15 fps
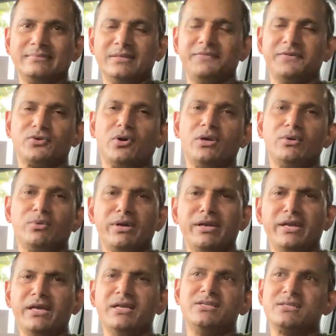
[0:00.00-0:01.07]
If at all your
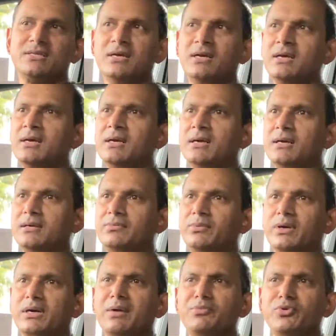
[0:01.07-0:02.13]
needs,
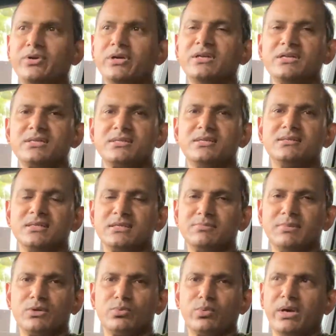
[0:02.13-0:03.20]
your commuting distance is
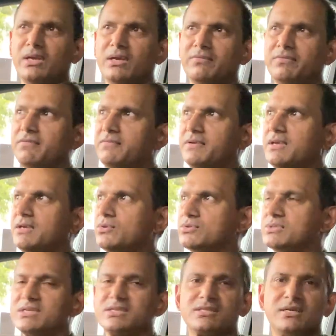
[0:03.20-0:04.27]
between 50 to
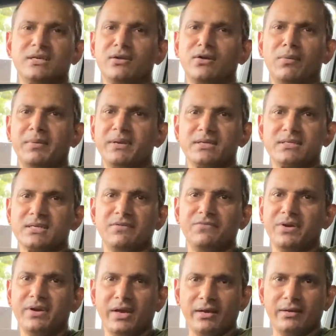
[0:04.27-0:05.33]
60 kilometers
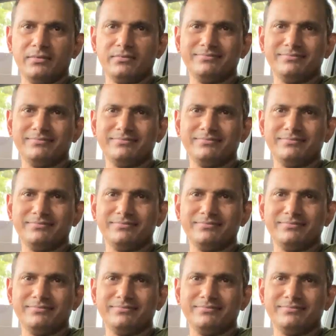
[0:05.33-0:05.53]
every day.